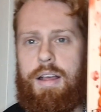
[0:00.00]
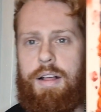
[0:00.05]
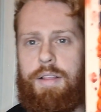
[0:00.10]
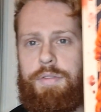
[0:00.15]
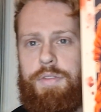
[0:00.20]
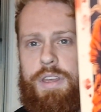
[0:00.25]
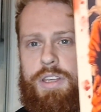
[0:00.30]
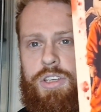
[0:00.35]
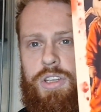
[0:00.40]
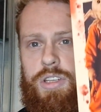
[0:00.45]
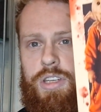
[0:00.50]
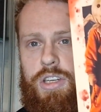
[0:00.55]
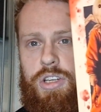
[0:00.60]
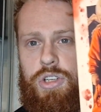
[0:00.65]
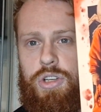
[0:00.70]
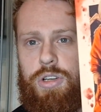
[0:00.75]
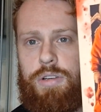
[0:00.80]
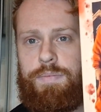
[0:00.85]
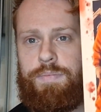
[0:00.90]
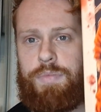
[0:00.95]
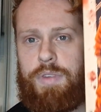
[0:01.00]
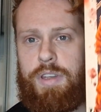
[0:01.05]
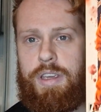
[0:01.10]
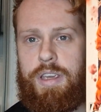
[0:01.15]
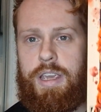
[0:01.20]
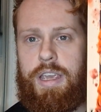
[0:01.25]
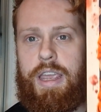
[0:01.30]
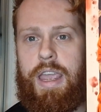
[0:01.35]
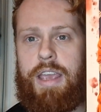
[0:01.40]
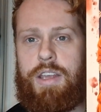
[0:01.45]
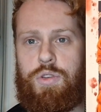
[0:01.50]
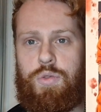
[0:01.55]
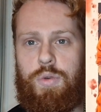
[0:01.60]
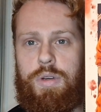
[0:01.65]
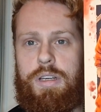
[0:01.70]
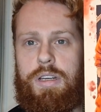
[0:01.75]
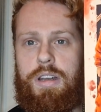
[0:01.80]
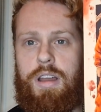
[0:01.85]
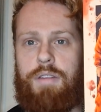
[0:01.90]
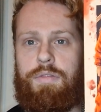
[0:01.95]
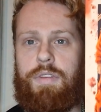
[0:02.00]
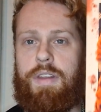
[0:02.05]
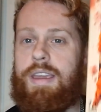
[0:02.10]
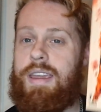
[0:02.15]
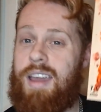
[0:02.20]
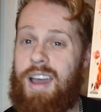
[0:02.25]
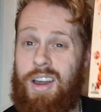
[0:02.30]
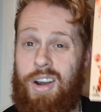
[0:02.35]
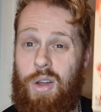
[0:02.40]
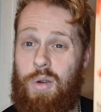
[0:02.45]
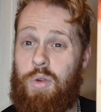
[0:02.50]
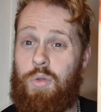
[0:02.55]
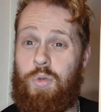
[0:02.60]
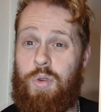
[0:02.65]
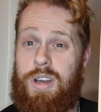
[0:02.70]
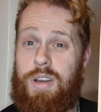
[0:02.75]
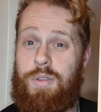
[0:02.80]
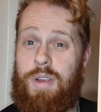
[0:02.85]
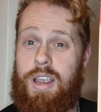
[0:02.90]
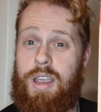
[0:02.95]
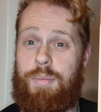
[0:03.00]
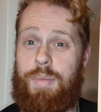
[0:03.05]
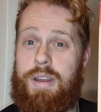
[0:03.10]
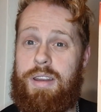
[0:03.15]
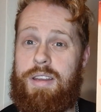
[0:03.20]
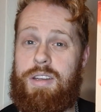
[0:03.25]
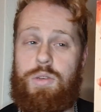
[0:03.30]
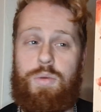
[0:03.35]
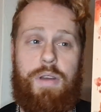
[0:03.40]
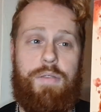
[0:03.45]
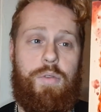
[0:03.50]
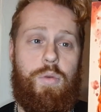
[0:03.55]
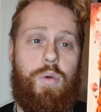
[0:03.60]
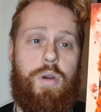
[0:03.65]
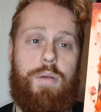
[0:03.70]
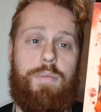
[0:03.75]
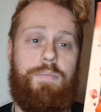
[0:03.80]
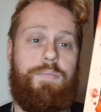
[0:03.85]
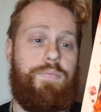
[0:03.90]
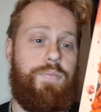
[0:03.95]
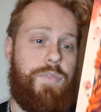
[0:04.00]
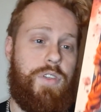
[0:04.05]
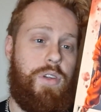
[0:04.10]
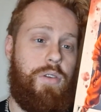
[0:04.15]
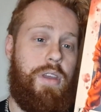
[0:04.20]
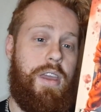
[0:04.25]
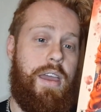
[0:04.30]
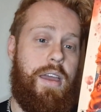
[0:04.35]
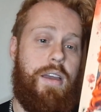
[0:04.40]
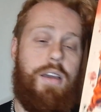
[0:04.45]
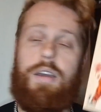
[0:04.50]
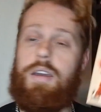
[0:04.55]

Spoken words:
this edition is really lovely, and I would really recommend it to everyone. So yeah,